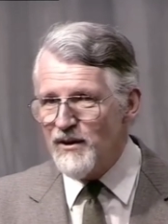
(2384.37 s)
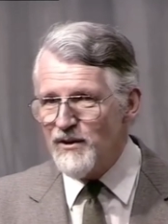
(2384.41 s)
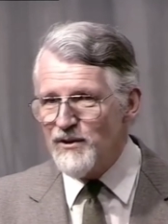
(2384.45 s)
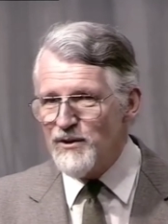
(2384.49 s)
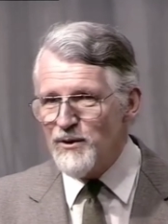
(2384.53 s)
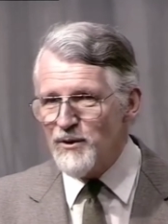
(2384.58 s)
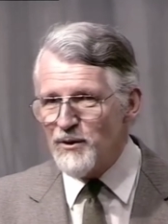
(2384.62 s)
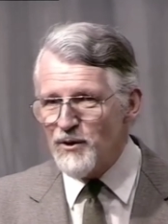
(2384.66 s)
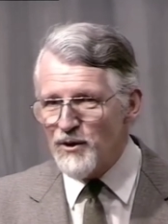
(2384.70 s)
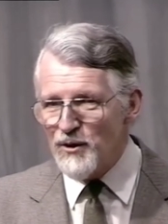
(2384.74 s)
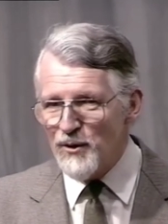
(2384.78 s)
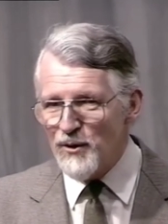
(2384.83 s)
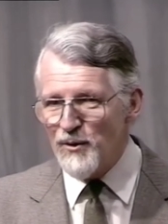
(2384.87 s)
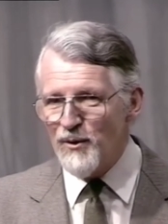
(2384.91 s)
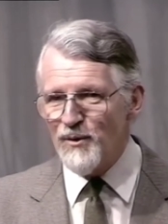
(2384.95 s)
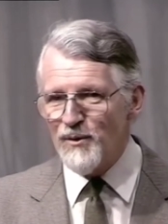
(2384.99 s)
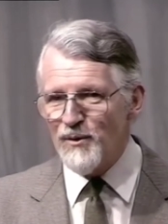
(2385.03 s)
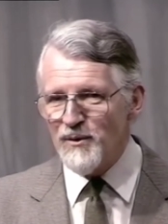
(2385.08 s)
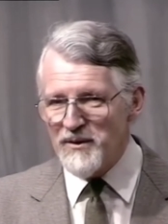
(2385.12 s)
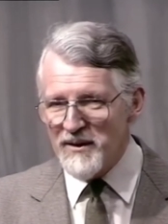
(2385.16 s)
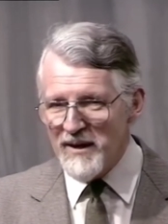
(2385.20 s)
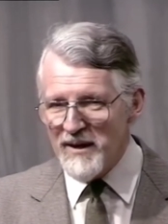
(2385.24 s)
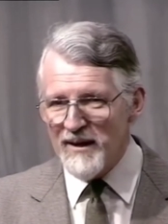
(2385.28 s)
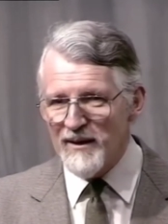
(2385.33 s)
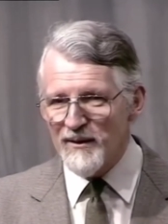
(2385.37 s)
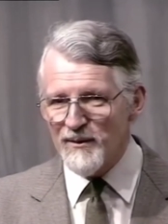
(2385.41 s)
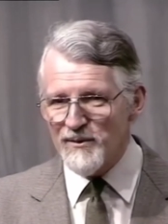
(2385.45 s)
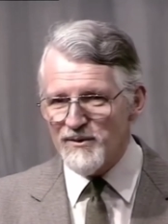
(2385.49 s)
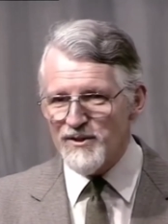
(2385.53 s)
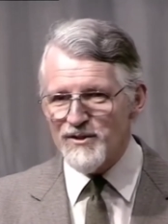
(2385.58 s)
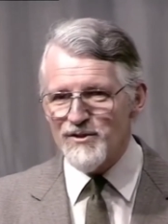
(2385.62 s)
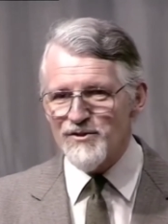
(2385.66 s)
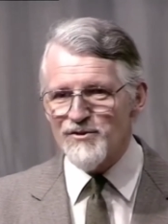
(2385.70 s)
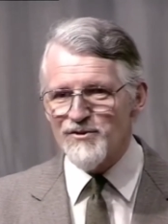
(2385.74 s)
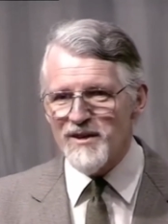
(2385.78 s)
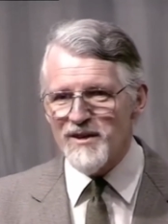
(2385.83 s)
You're called now
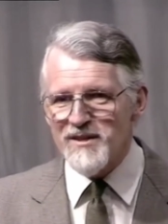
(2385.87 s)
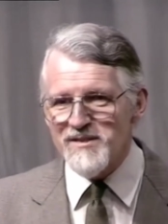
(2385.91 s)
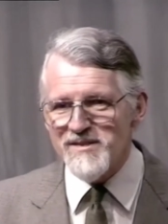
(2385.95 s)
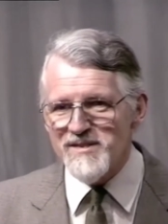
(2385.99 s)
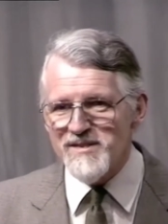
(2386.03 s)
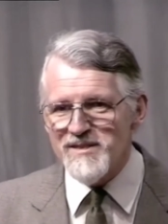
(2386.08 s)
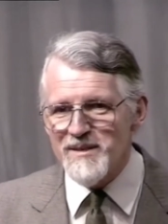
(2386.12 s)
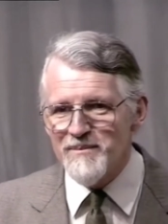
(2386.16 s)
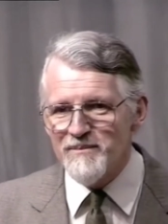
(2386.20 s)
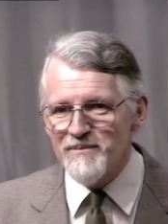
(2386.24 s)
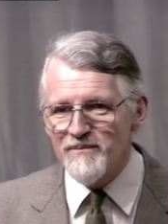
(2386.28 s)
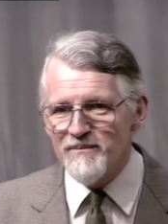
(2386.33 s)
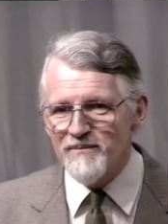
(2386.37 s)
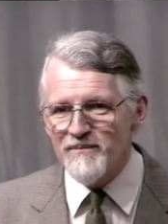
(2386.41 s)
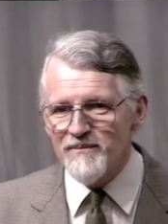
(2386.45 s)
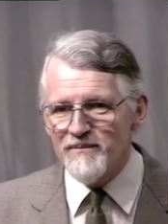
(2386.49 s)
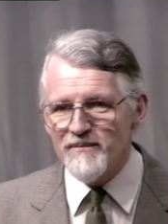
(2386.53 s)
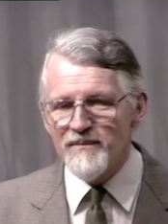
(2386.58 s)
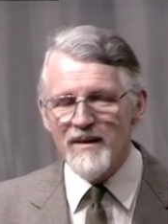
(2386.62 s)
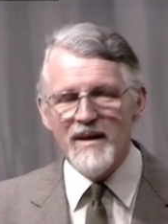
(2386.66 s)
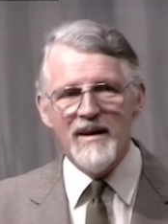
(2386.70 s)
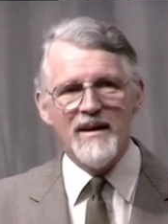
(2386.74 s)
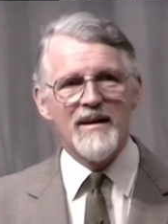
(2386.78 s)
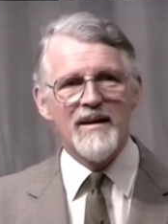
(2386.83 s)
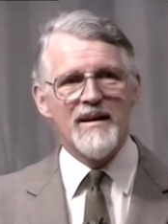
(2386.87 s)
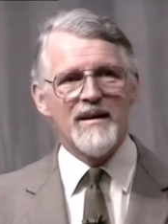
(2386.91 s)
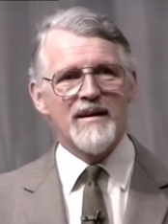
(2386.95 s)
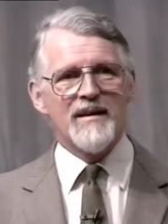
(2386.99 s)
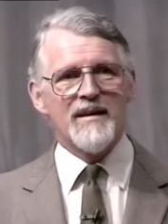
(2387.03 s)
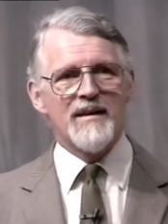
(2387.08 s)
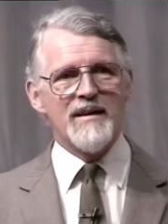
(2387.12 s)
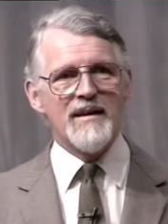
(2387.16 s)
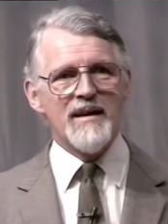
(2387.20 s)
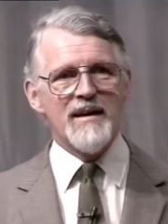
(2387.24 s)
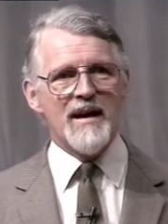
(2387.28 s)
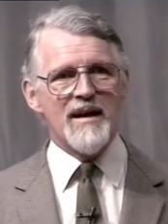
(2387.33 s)
to trust
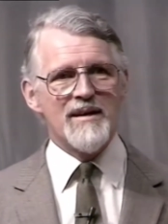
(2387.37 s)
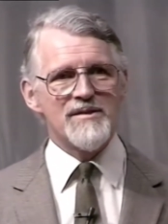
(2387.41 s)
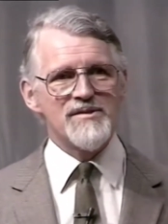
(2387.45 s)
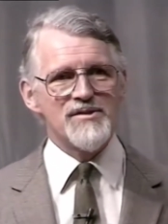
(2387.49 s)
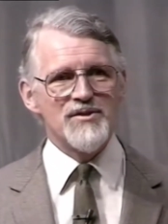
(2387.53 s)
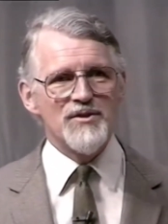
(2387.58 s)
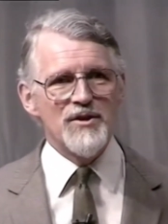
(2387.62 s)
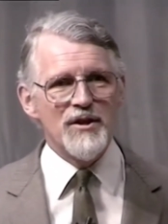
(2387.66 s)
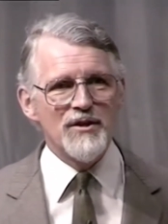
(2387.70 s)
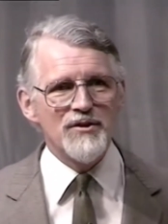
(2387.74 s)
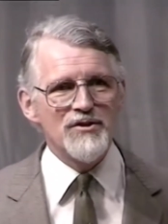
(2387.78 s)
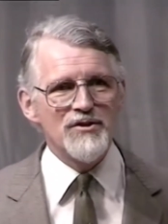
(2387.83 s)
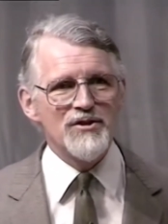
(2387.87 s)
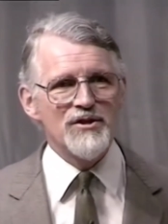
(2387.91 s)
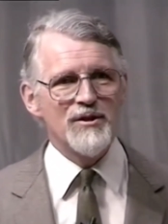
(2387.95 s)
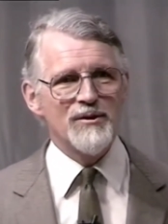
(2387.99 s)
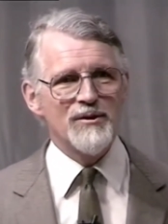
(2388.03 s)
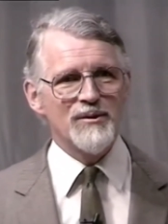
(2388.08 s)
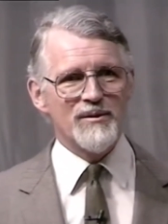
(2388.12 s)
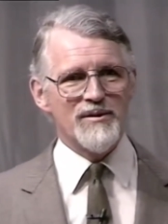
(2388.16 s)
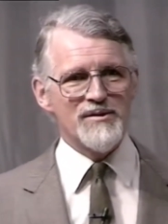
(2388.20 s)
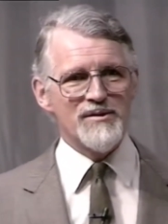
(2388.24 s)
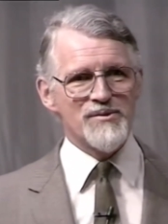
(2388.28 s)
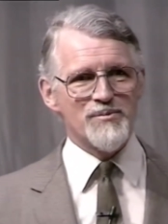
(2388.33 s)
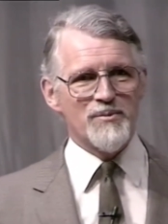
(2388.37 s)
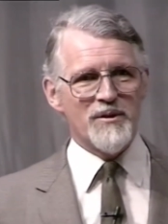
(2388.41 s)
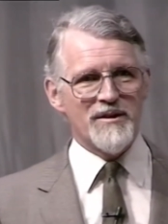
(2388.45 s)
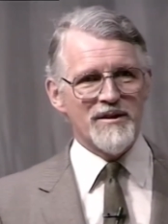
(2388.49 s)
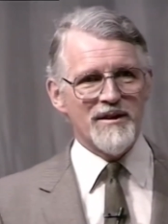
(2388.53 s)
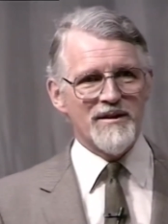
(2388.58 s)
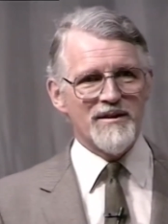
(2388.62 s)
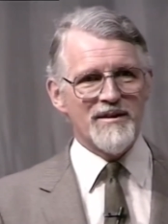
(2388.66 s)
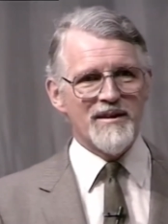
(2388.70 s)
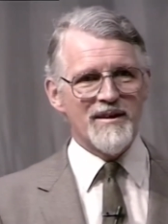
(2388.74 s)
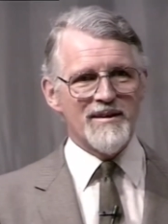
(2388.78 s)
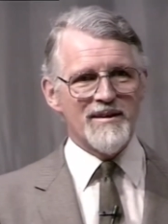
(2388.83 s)
Him. He has not told us what
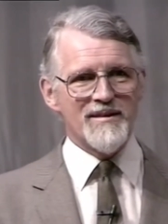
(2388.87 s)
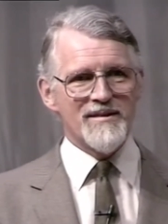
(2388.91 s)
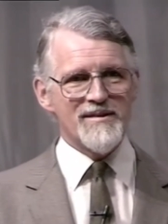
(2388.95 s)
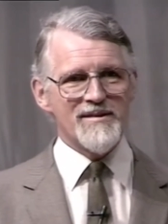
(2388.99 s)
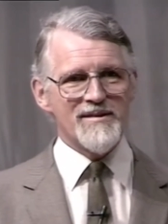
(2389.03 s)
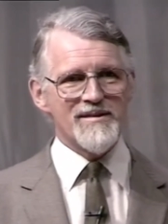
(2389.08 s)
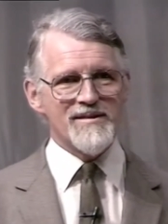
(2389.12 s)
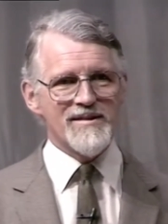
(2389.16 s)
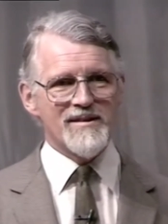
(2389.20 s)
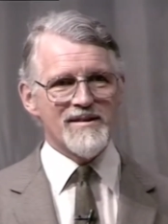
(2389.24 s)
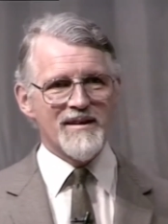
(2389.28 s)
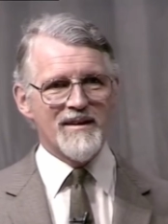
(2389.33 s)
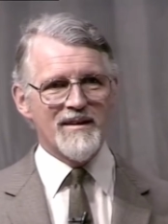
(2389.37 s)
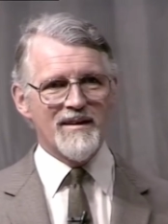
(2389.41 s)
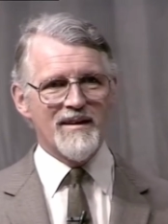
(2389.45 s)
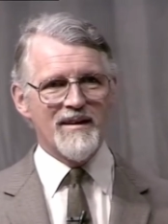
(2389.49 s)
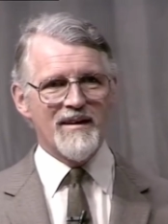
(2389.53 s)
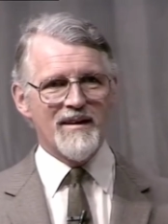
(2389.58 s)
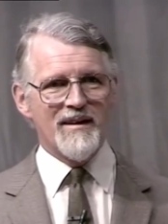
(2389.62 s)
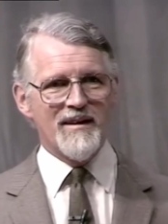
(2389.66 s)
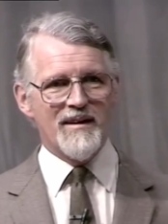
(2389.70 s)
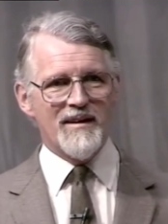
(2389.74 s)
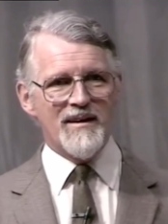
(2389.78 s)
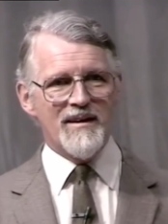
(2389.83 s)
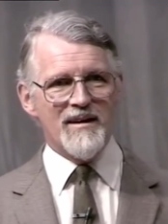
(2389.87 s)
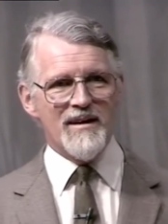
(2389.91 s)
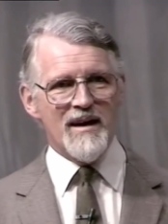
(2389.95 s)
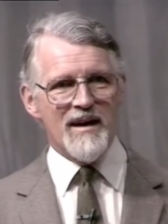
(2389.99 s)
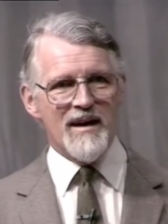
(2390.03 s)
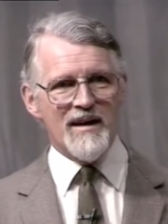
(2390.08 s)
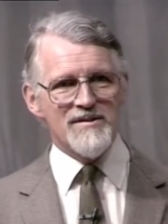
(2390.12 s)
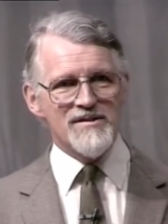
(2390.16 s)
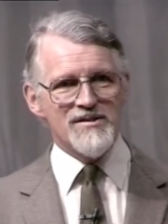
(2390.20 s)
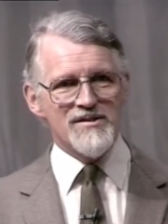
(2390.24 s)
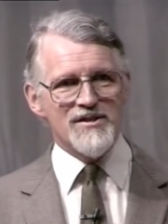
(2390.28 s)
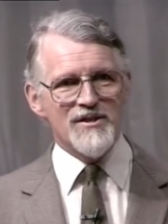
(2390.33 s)
He does, He
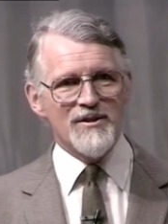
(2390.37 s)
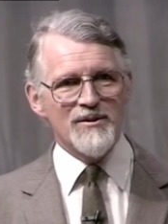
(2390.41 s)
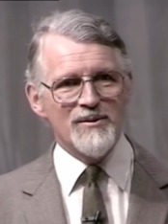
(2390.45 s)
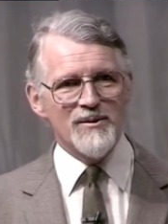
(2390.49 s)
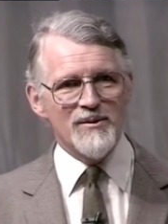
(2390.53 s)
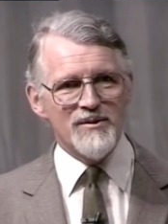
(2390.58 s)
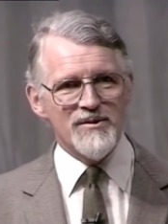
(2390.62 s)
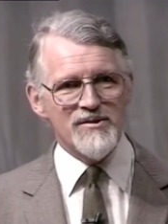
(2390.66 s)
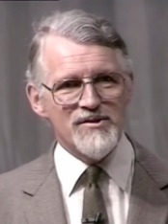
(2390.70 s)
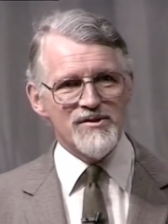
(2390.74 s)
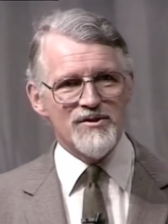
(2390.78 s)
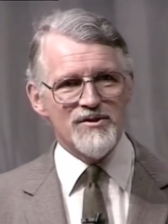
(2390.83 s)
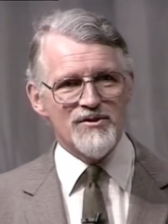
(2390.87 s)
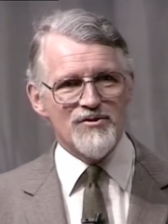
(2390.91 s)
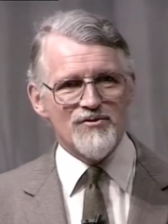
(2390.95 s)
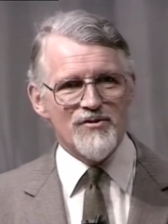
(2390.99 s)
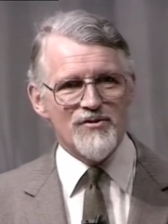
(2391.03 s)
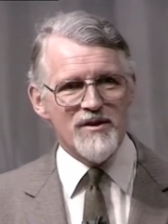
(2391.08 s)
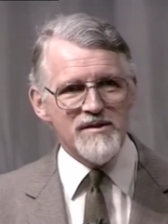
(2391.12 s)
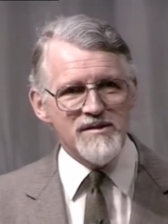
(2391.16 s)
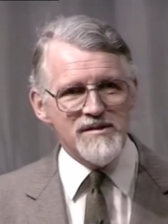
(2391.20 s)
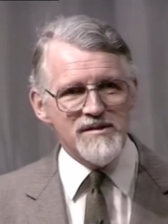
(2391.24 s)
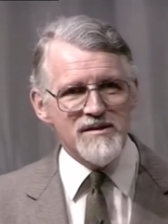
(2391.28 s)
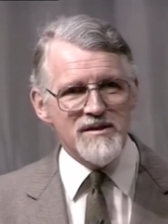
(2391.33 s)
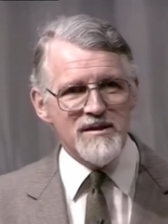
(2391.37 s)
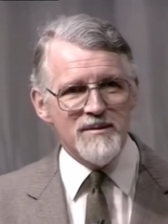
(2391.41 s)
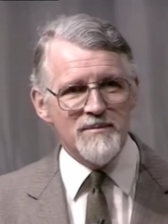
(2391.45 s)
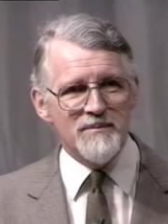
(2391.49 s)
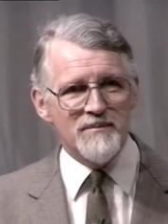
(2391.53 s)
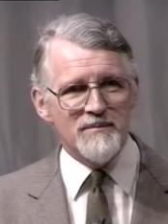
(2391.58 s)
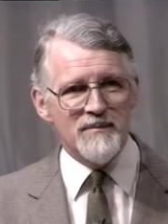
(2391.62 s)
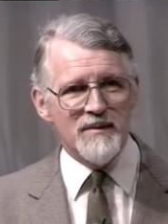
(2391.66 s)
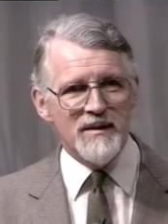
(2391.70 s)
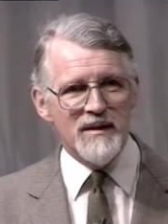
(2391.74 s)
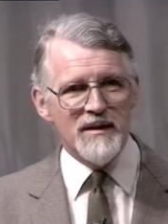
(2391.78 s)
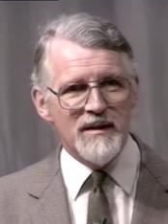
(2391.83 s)
has told us to trust
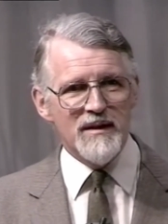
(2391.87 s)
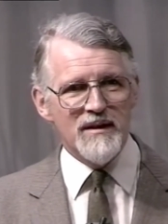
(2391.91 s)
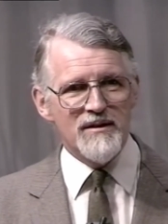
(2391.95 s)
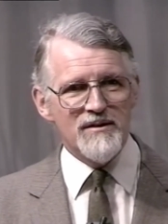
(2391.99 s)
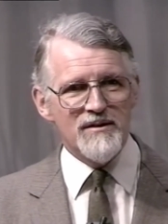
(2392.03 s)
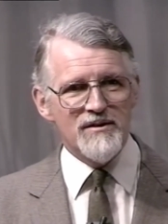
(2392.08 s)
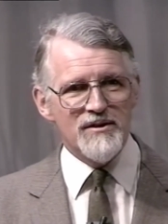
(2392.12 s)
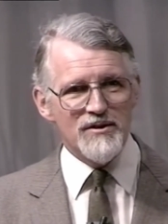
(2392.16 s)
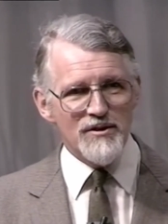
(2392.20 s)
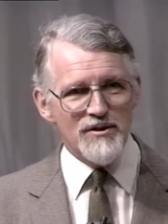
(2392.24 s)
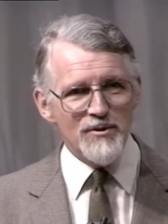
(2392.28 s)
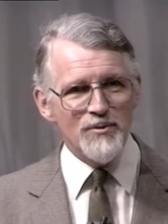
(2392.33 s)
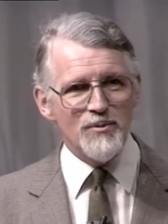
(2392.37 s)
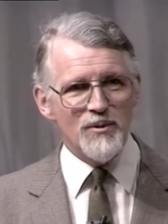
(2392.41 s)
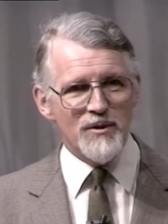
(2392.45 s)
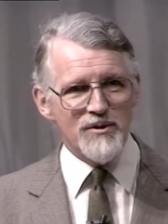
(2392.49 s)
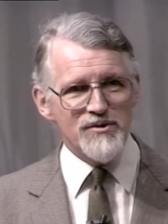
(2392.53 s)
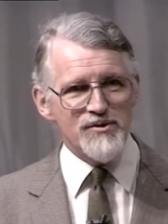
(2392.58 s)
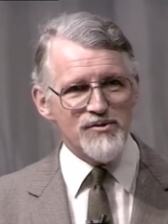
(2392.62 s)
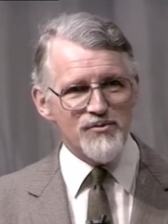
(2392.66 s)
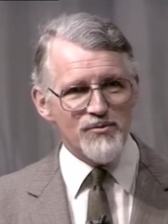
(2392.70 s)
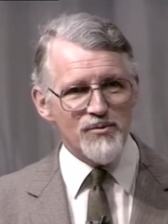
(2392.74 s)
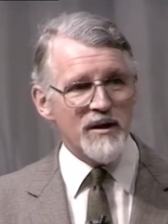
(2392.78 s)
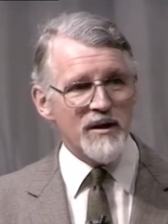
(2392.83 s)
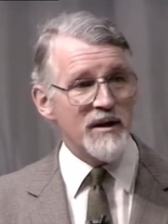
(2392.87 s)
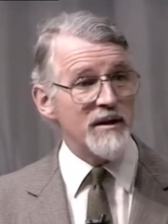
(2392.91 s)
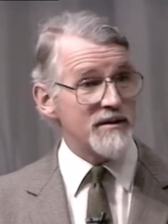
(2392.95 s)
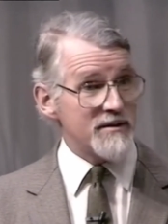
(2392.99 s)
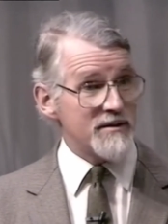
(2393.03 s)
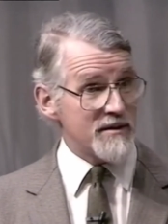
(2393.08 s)
Him to do what's right.